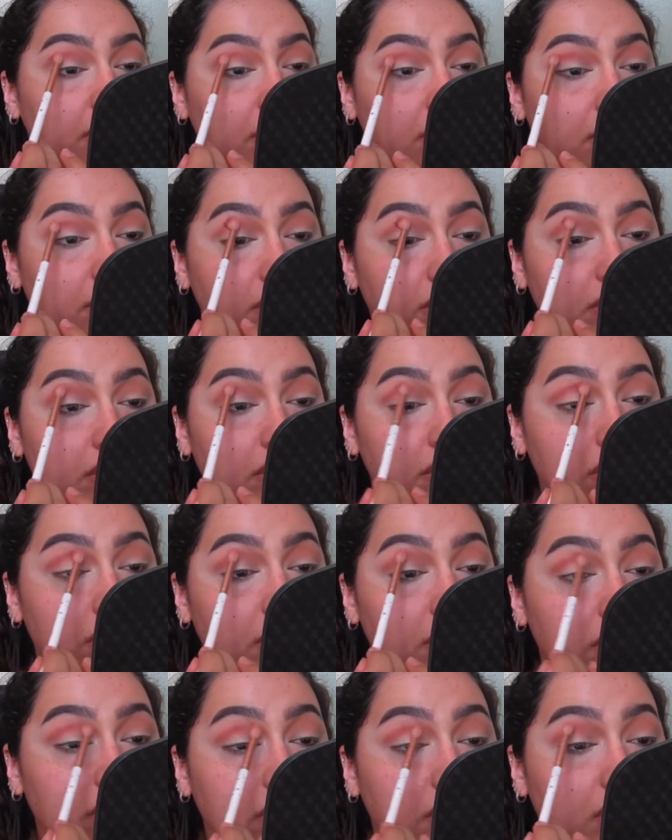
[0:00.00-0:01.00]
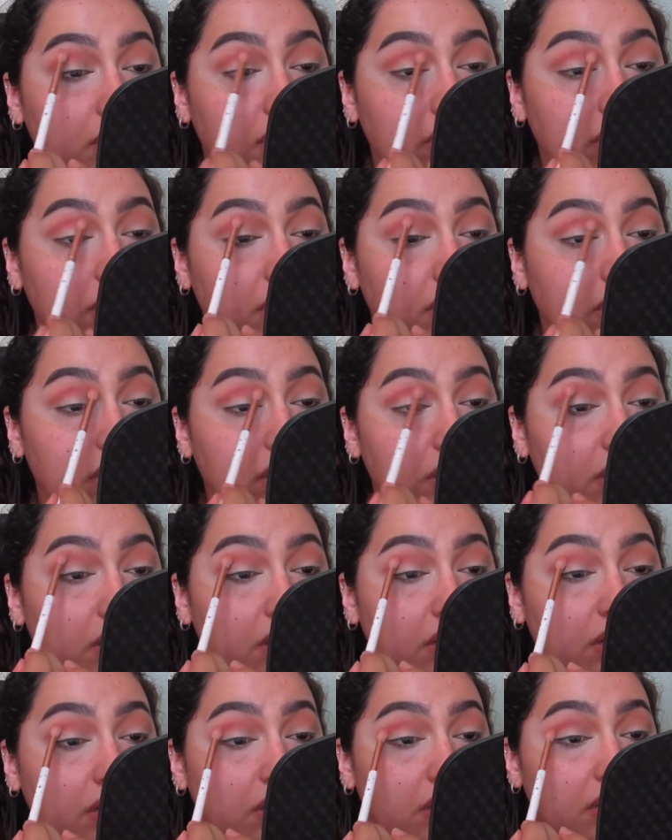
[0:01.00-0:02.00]
Are you
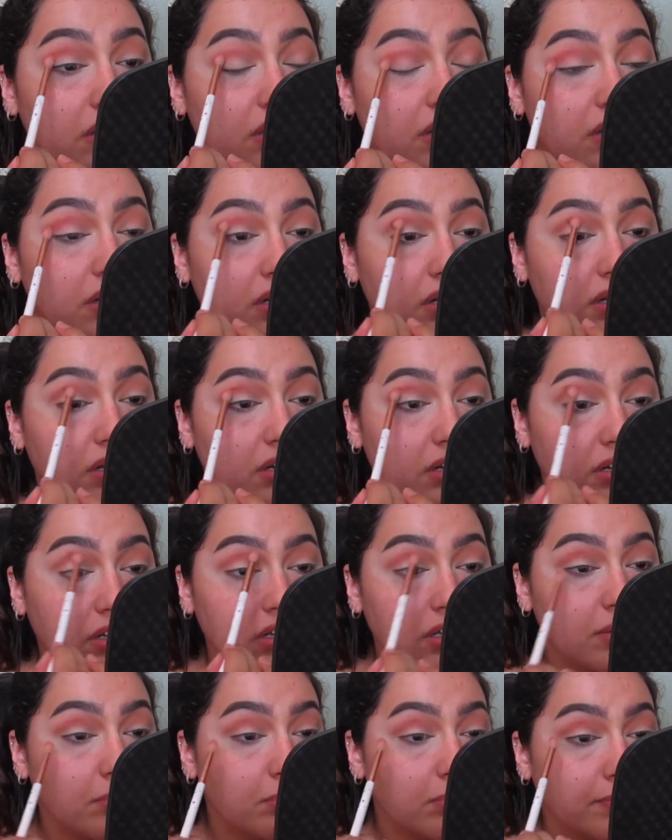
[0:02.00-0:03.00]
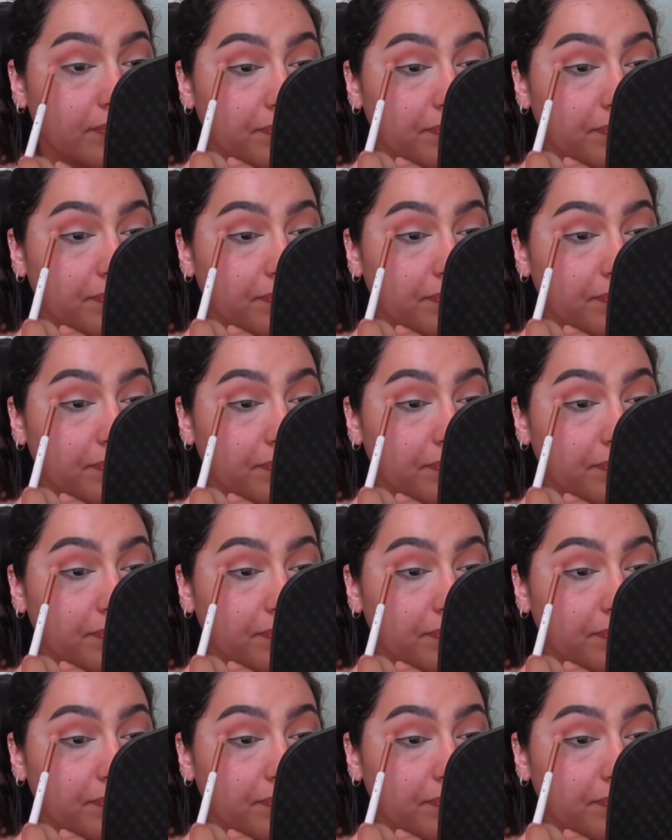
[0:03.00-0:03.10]
doing the video? Yep.